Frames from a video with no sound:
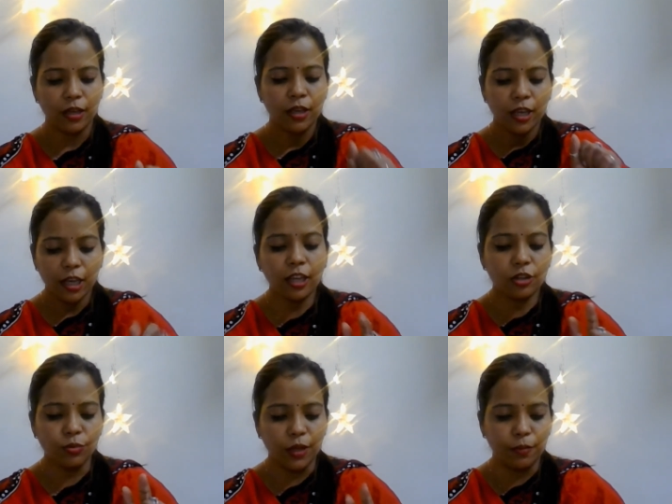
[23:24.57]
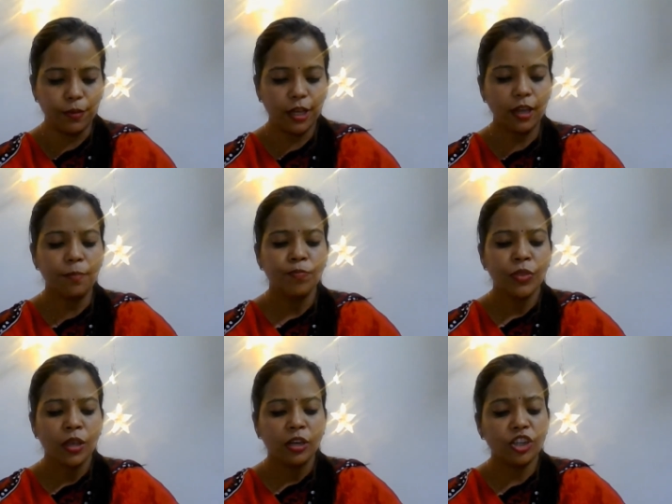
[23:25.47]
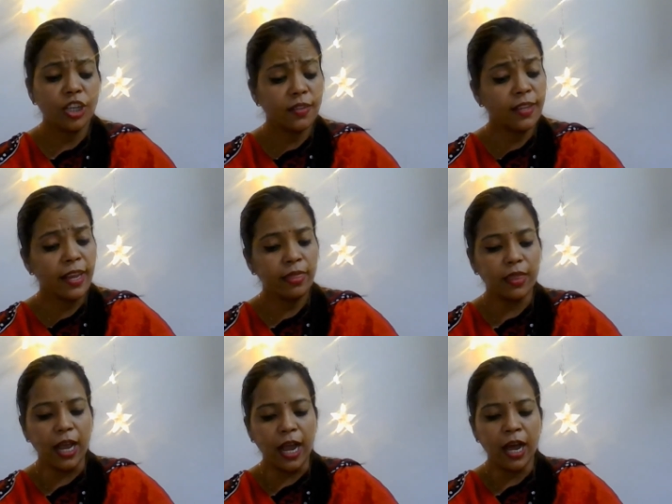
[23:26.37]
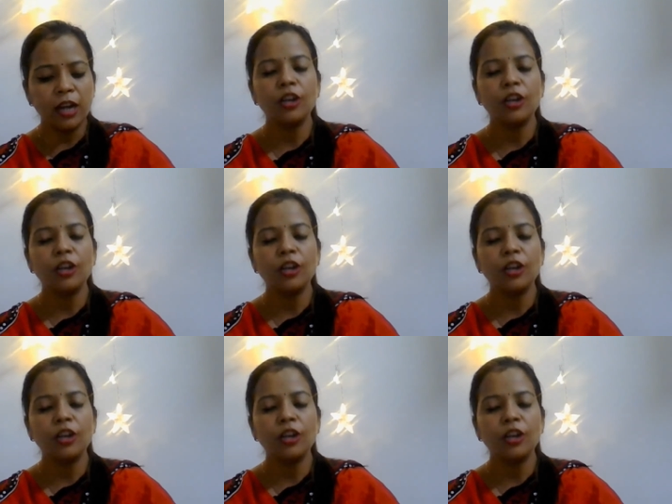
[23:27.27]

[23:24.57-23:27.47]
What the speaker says: It will be, she said that